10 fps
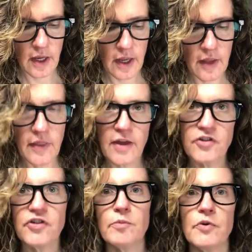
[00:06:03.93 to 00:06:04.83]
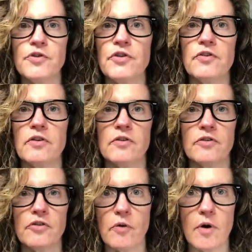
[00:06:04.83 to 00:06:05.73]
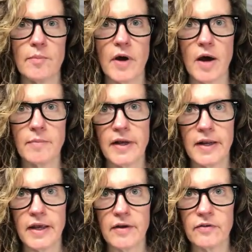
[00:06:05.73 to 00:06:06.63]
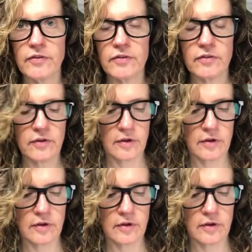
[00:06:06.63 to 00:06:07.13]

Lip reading: And that shimmer just didn't show up on my nails